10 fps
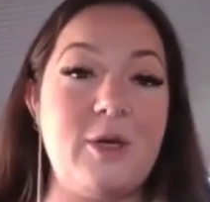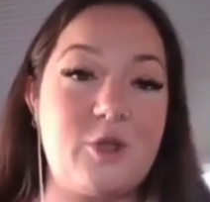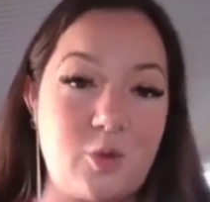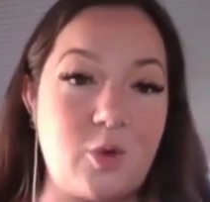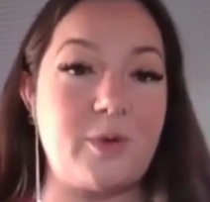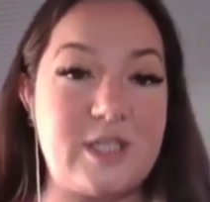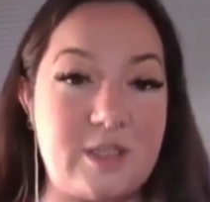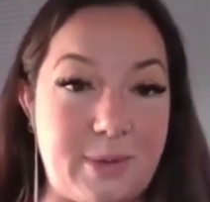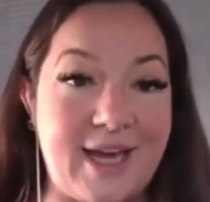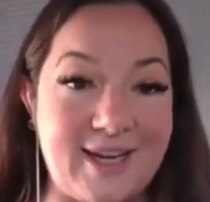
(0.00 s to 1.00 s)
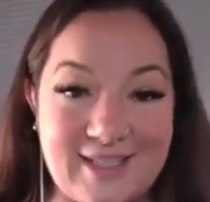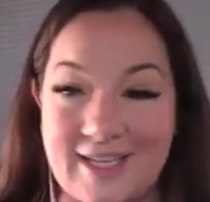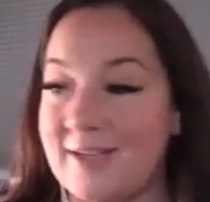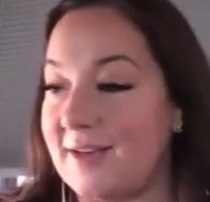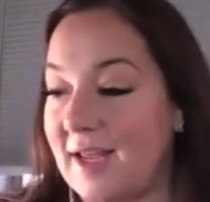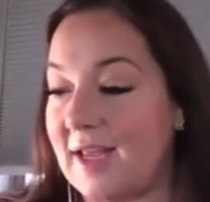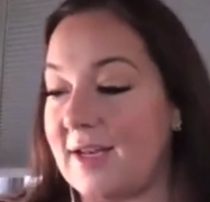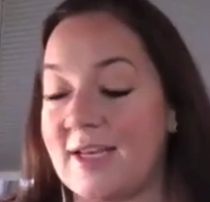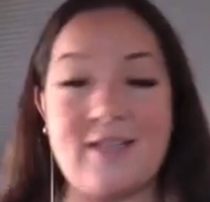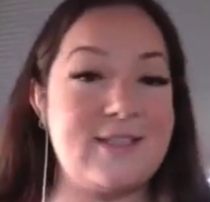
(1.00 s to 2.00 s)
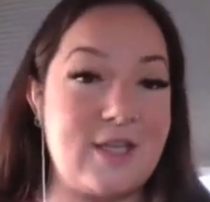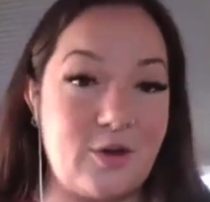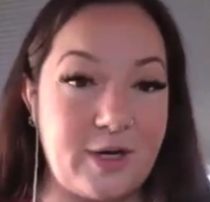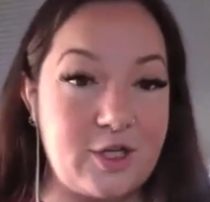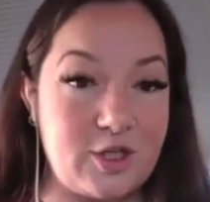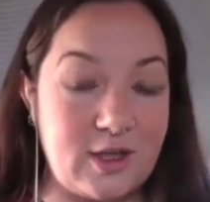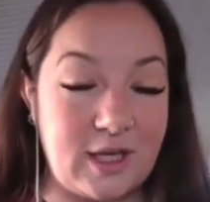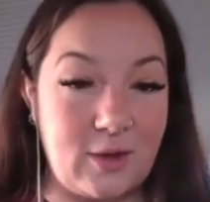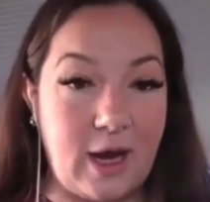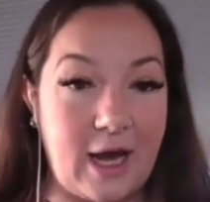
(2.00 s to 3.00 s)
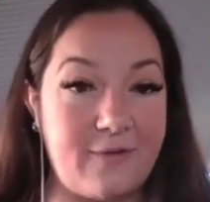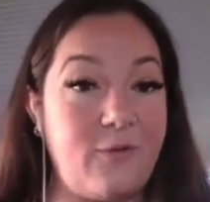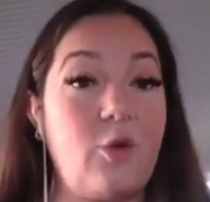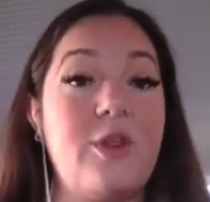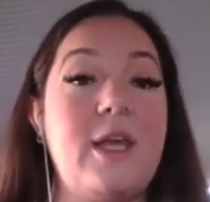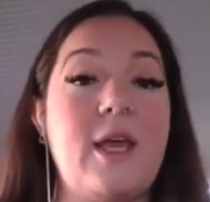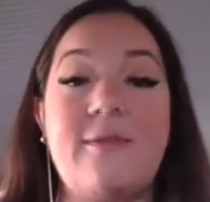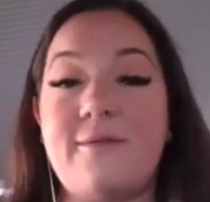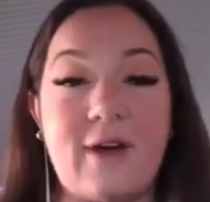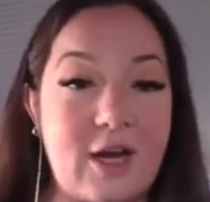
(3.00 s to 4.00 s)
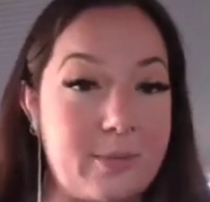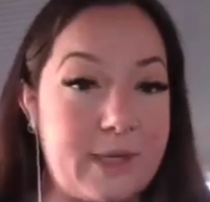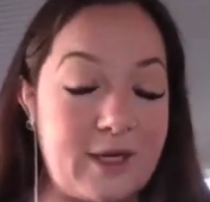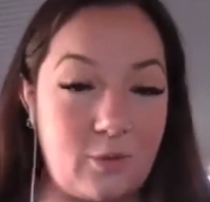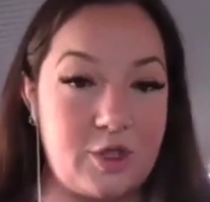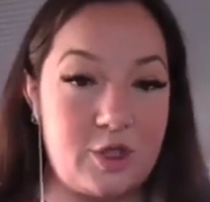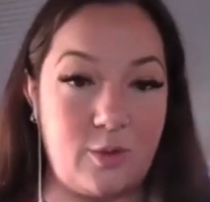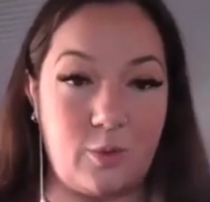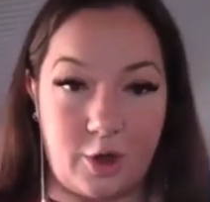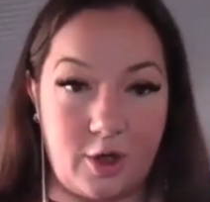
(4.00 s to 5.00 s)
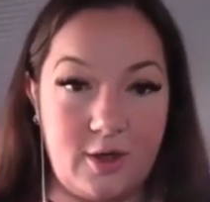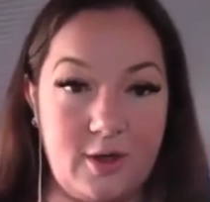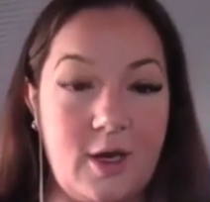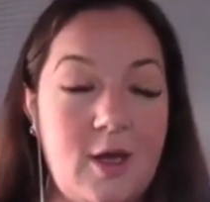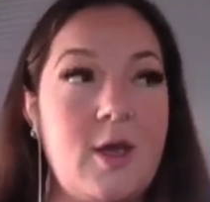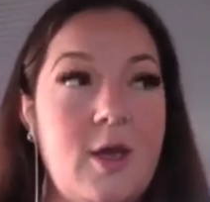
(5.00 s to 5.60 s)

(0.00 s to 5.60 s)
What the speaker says: mutual respect and consideration that you have for the environment in which you work,